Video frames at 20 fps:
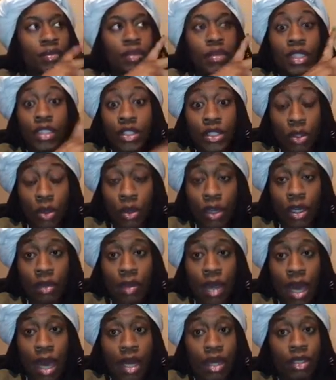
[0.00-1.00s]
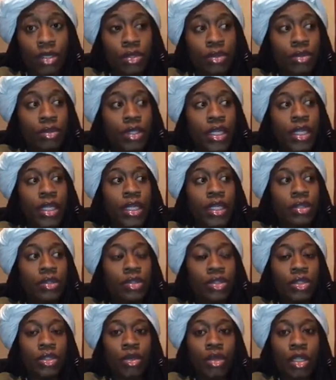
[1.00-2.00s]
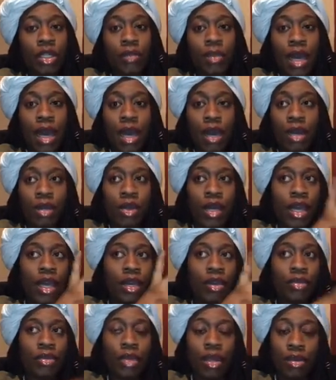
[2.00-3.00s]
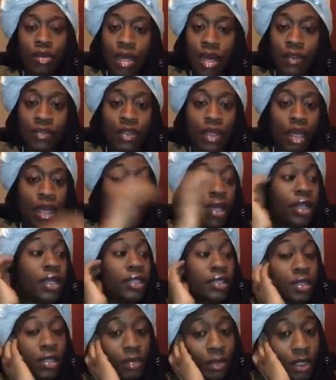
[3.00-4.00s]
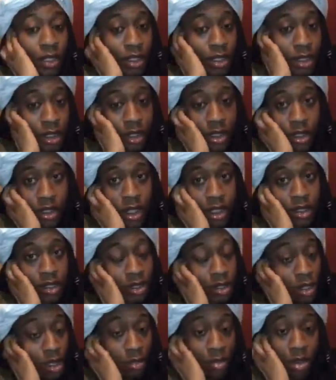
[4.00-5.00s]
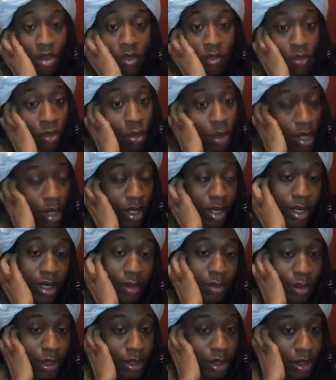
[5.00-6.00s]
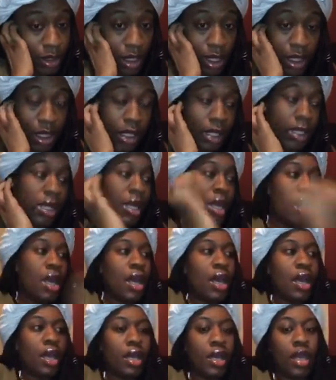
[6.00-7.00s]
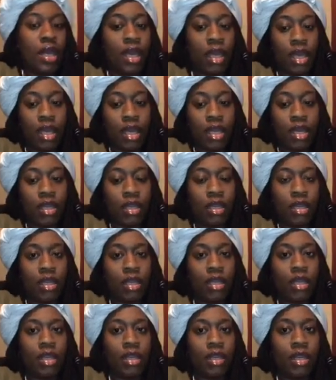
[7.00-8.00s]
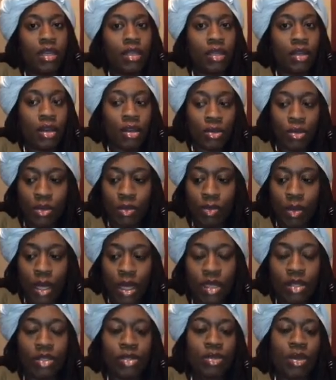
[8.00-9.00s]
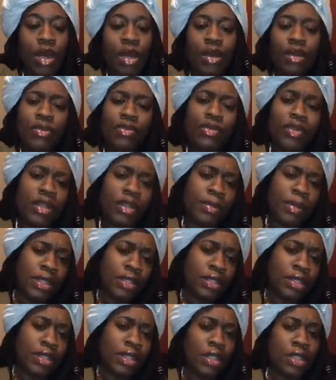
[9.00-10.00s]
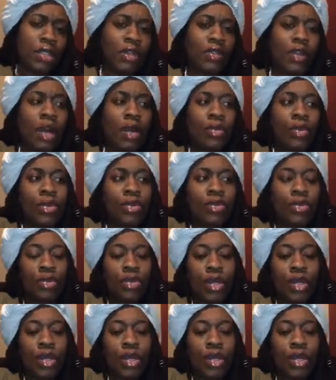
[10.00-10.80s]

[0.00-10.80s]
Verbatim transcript: showing them how to do things or showing them how, hey, you don't have to have some of these C sections can be avoided. Let me just say that. And it goes back to how do you feel about yourself? How are you doing